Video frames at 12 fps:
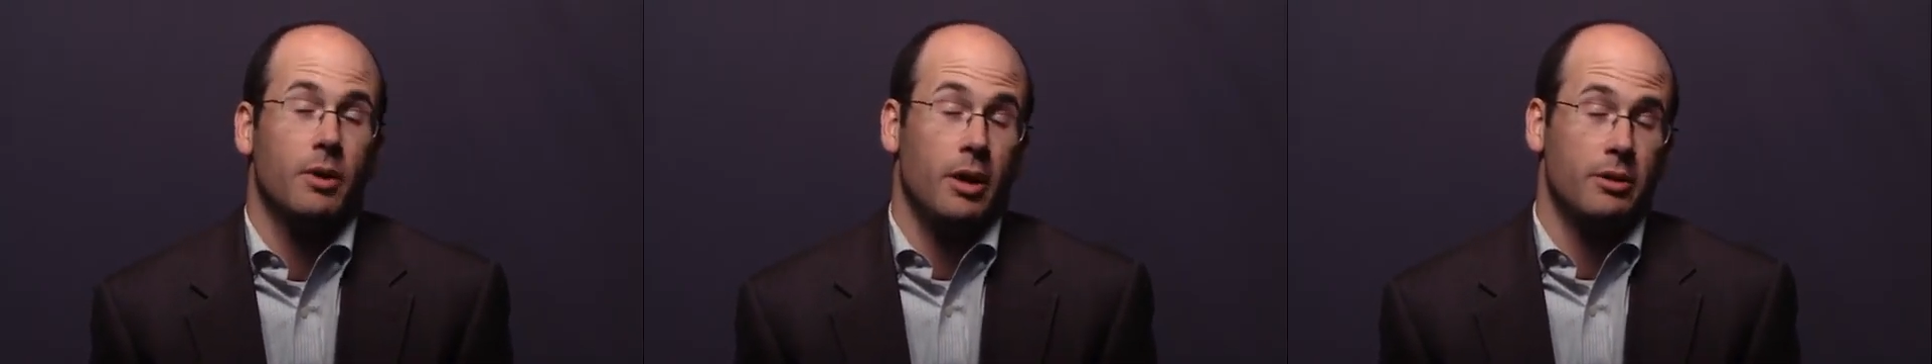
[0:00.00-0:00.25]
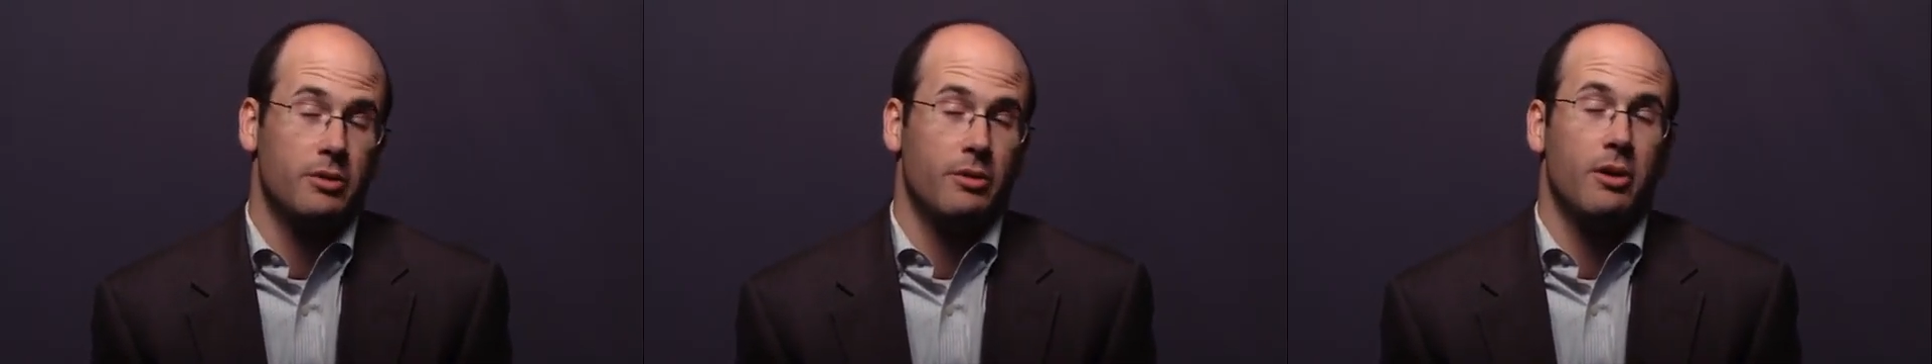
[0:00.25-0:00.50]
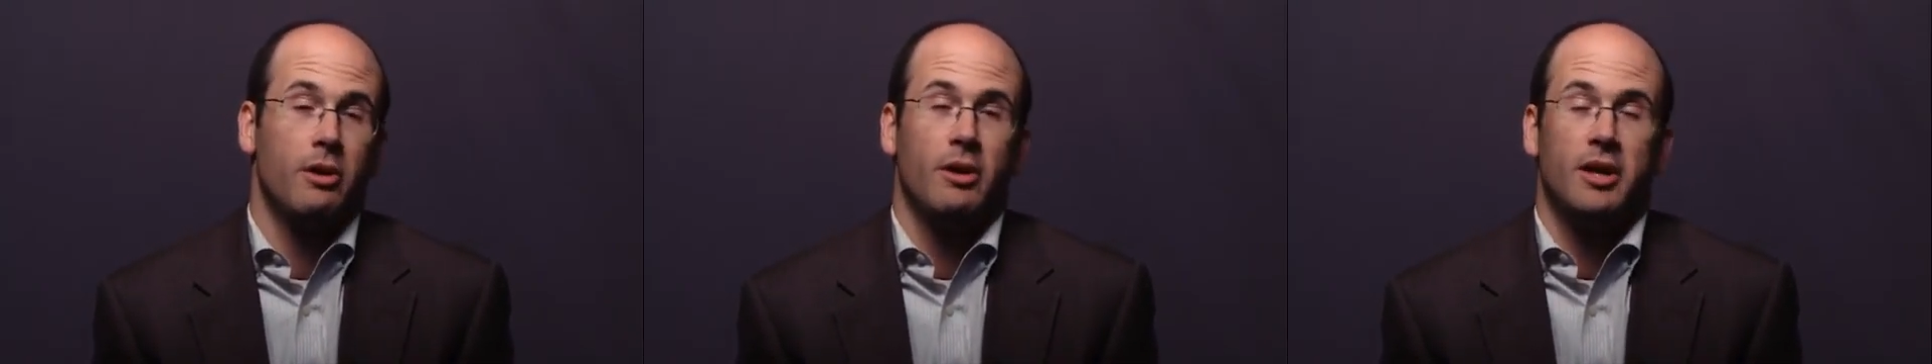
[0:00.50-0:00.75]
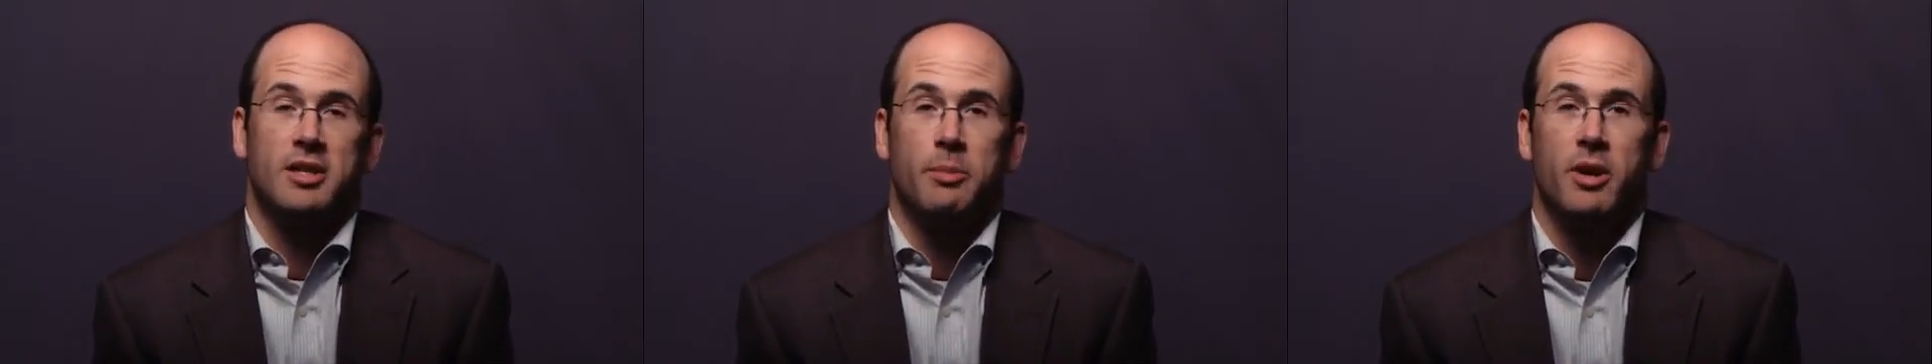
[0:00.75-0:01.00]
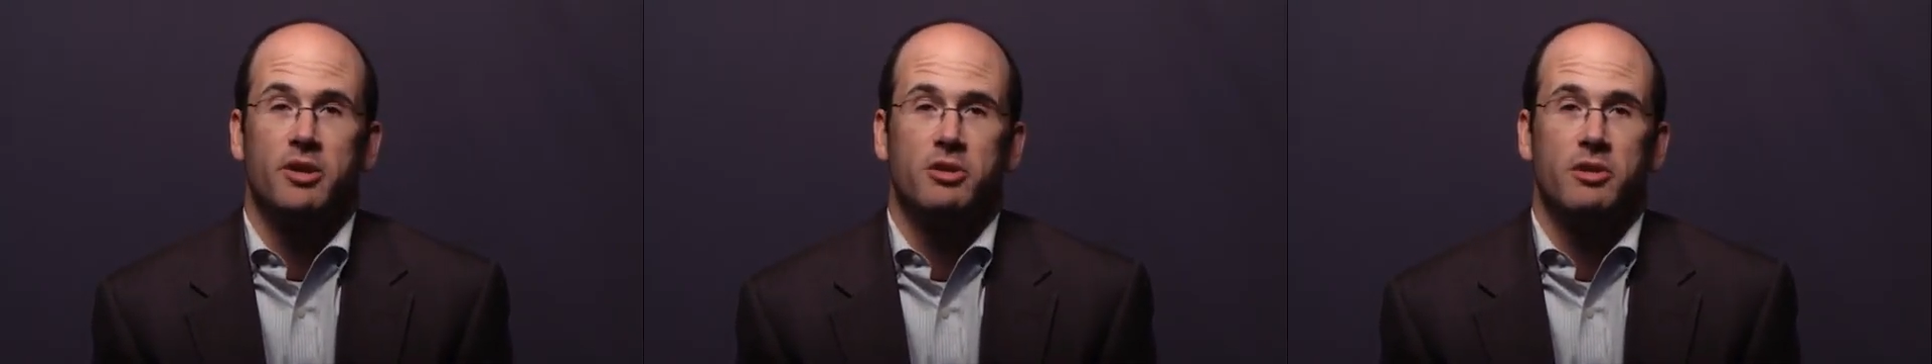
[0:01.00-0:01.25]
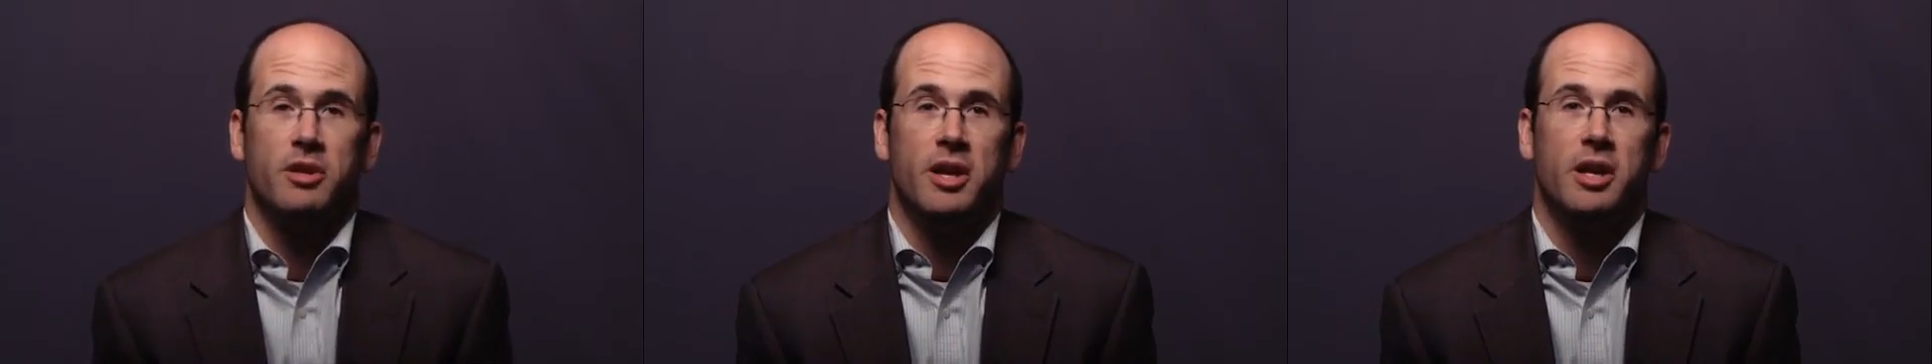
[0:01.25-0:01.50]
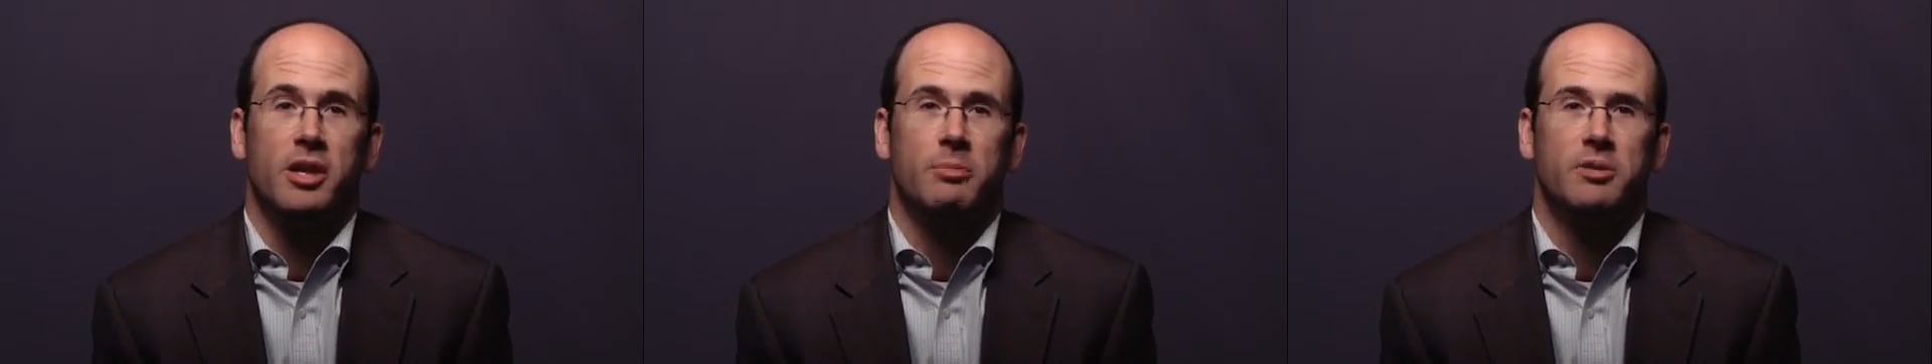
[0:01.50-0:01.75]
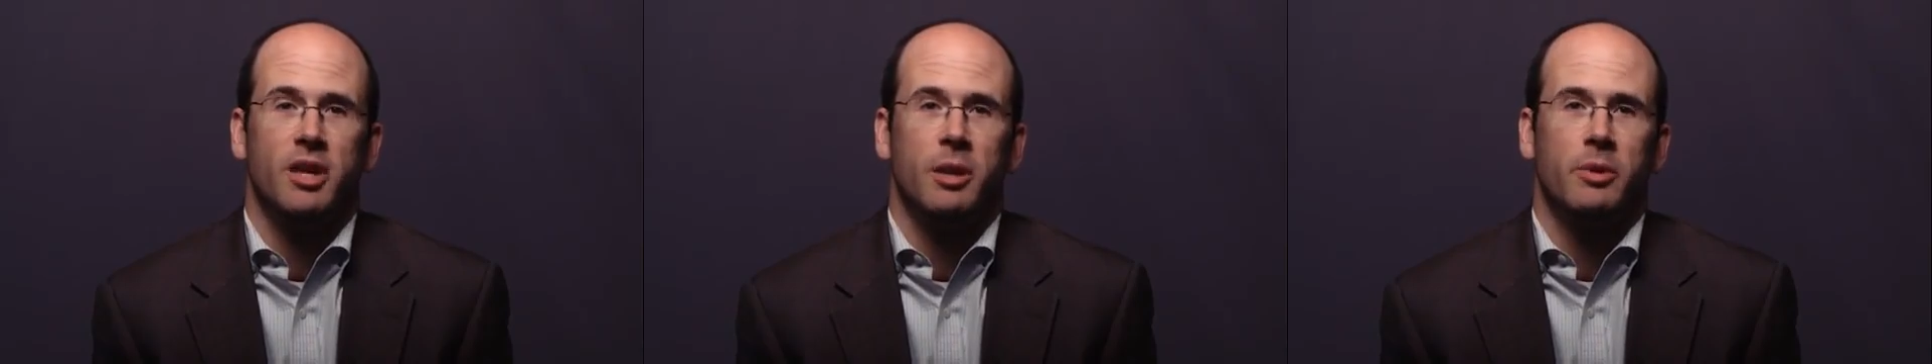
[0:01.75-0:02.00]
also known, as I mentioned, the income
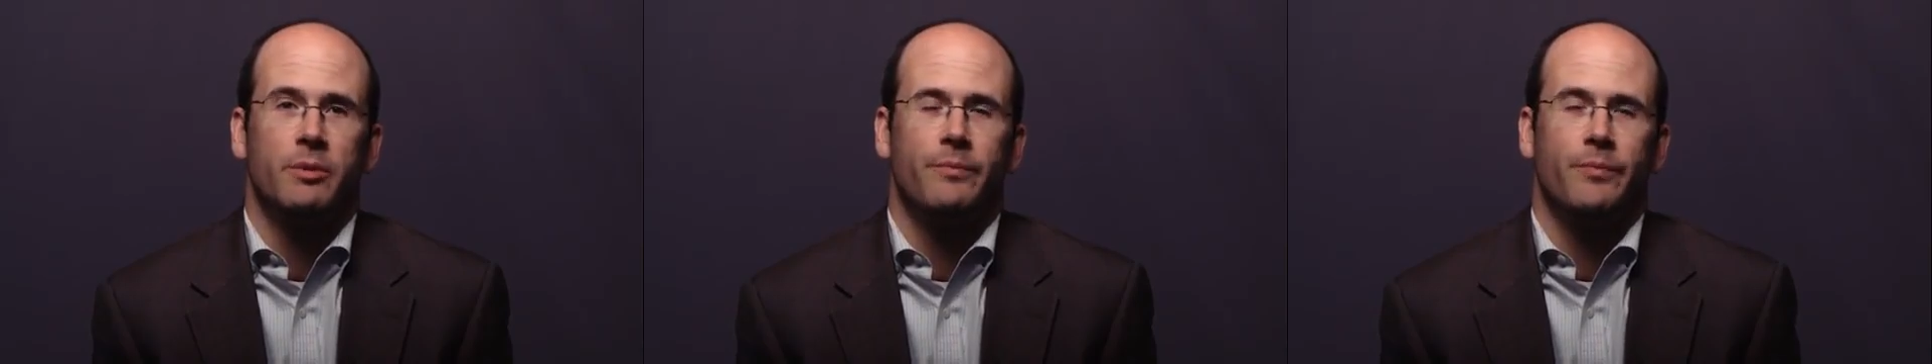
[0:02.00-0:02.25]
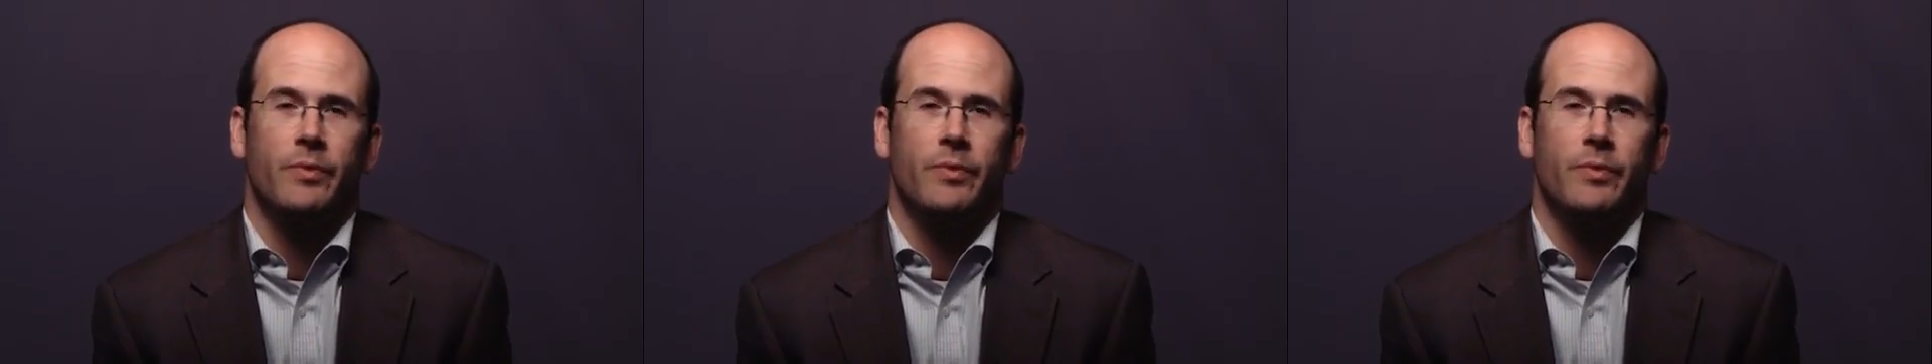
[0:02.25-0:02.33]
statement.